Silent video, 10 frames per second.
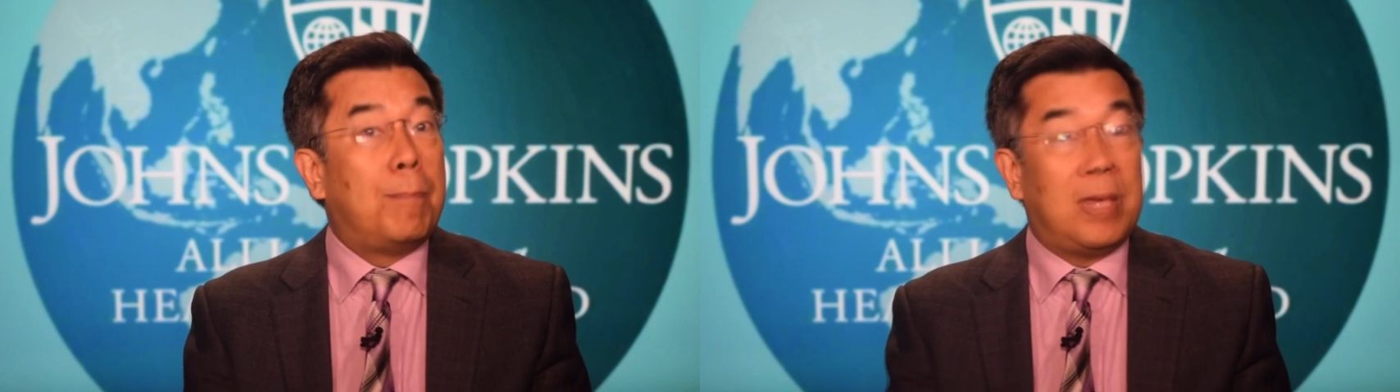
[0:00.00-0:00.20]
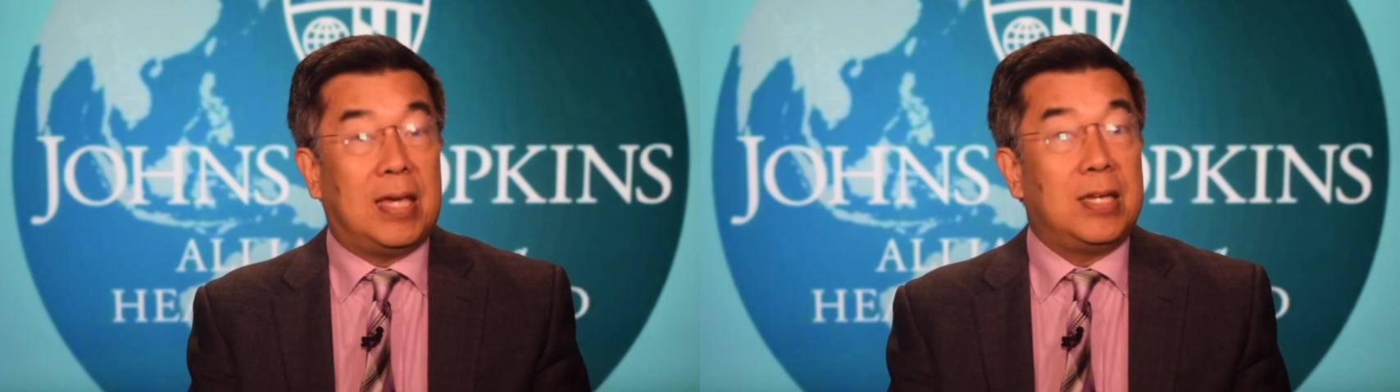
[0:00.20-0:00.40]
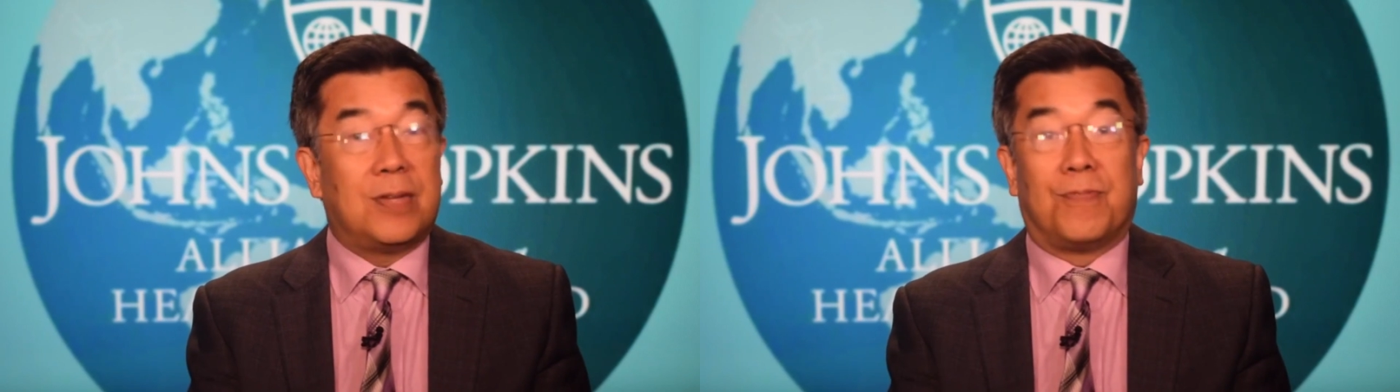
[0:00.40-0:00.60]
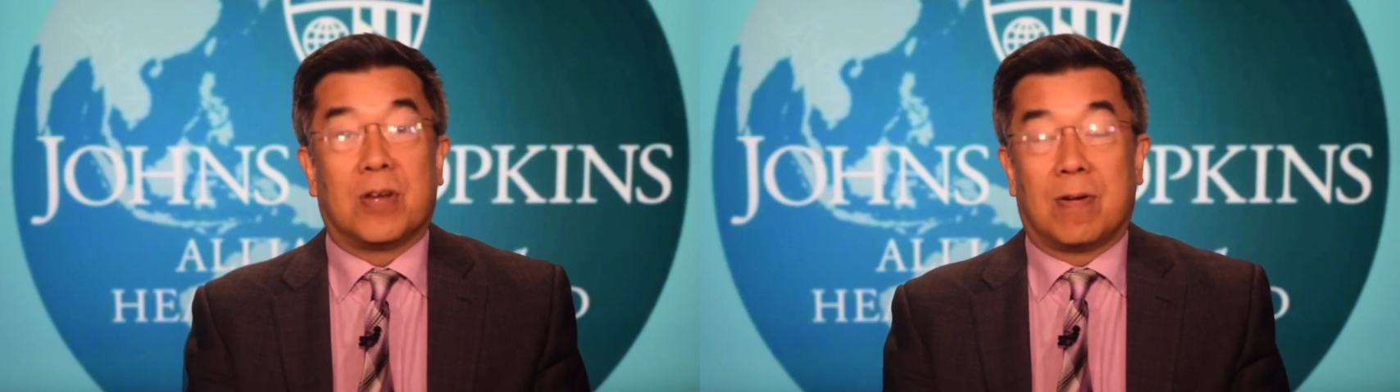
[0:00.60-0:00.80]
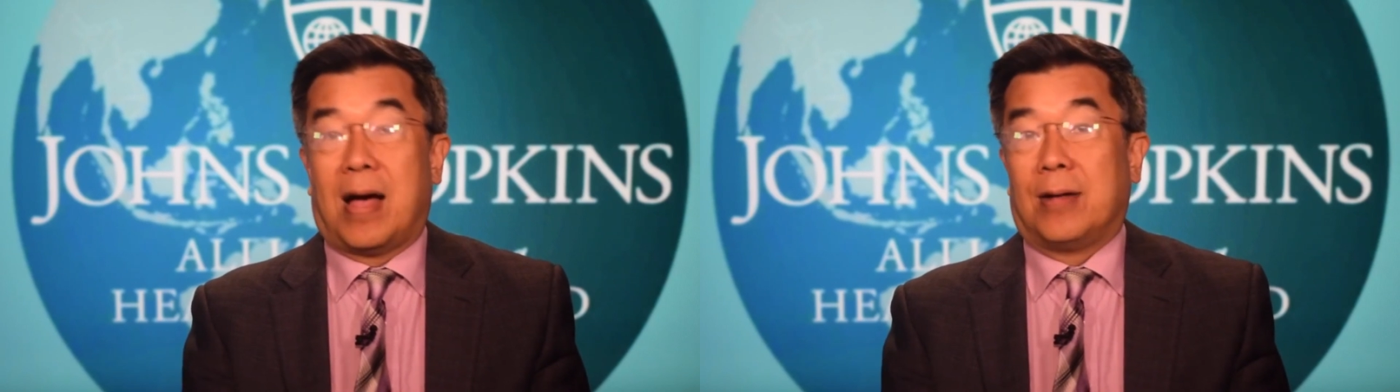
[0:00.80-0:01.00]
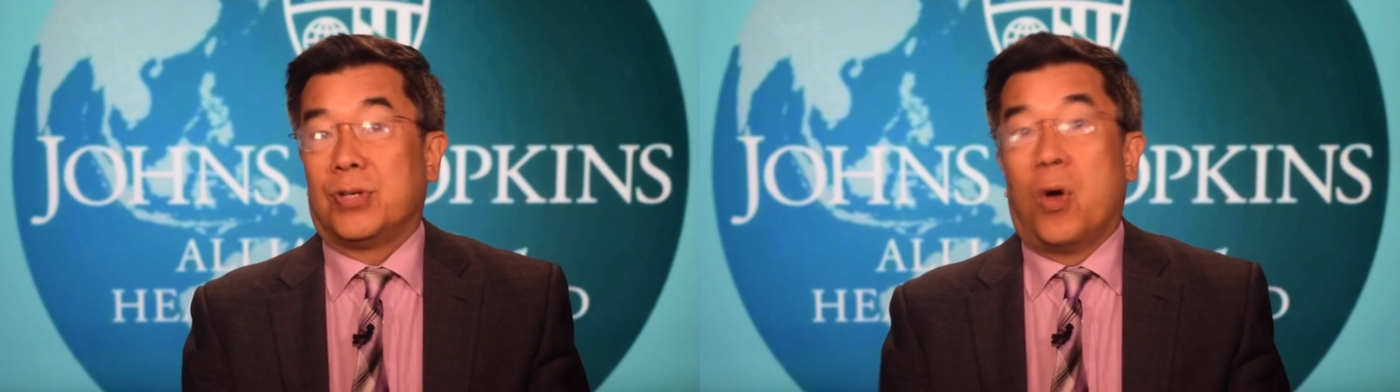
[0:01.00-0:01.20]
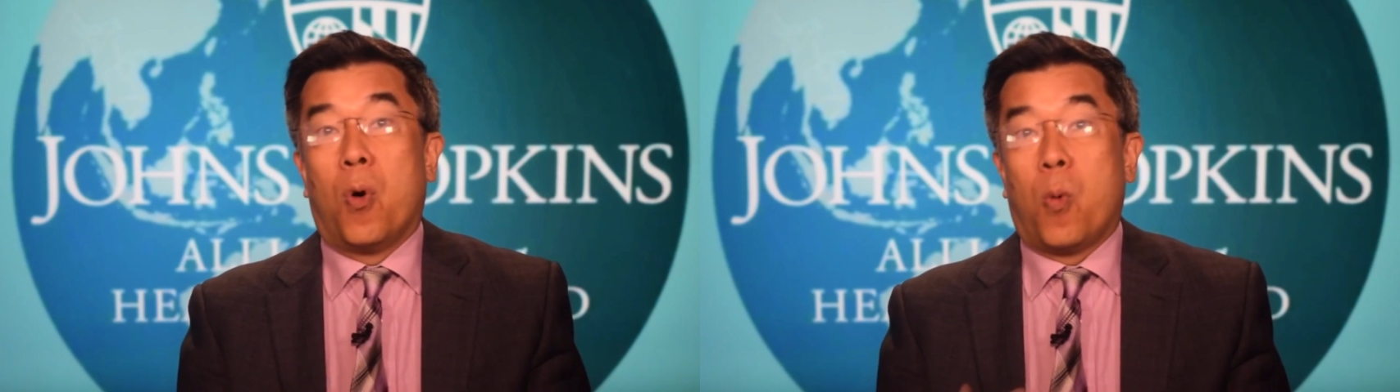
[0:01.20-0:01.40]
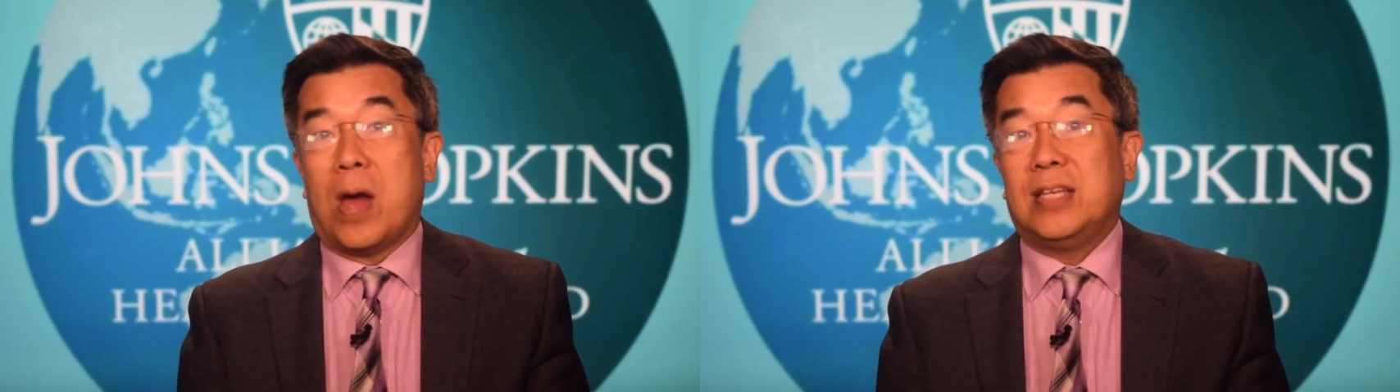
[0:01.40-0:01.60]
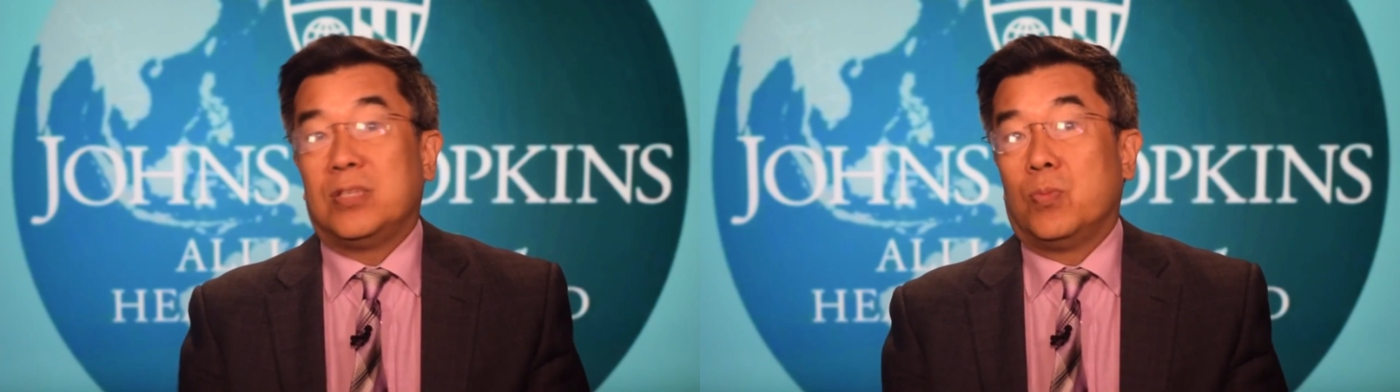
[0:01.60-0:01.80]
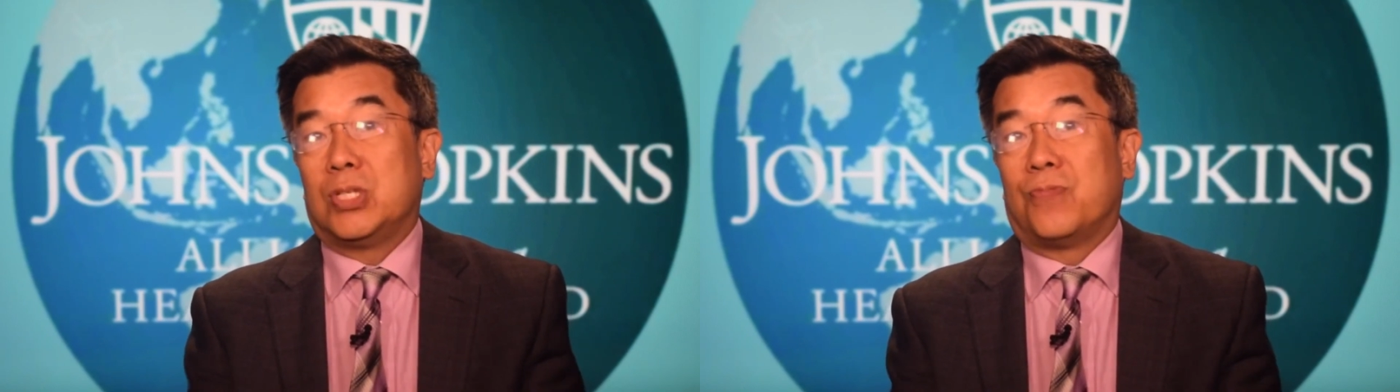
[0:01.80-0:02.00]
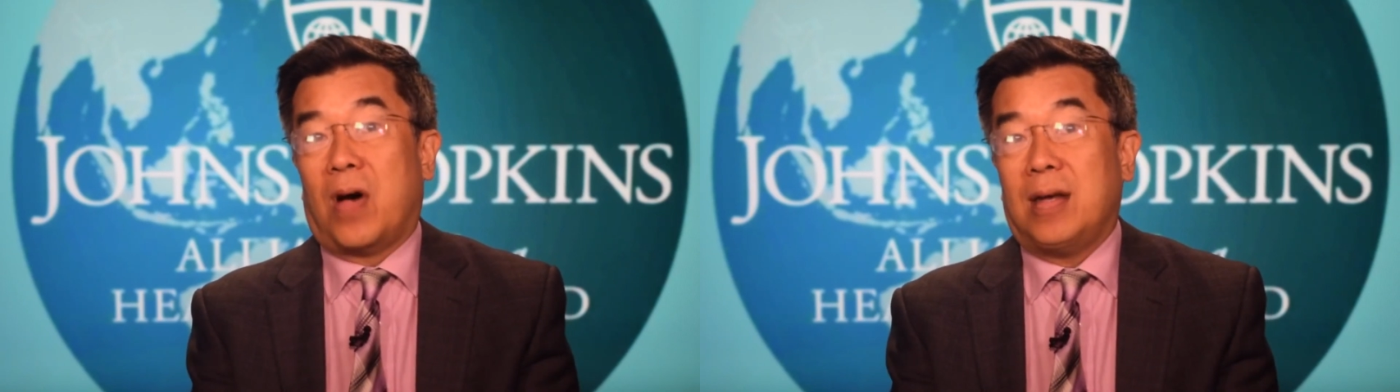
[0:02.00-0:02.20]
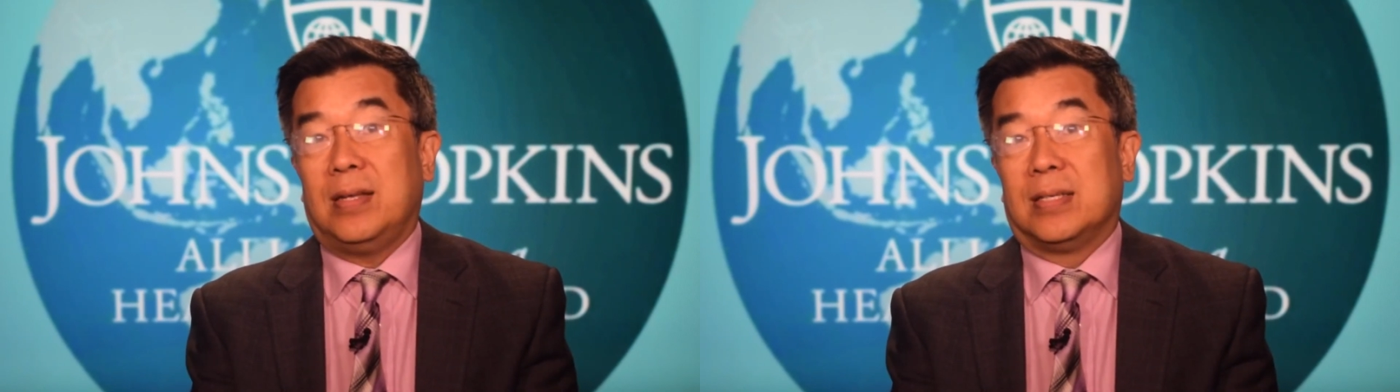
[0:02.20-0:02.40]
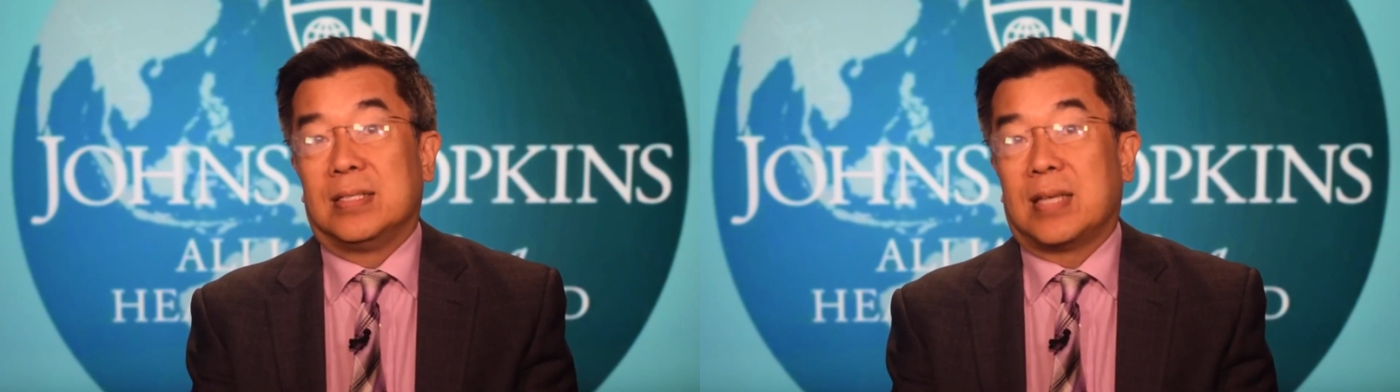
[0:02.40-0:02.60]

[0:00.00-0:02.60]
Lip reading: B, to figure out ways in which findings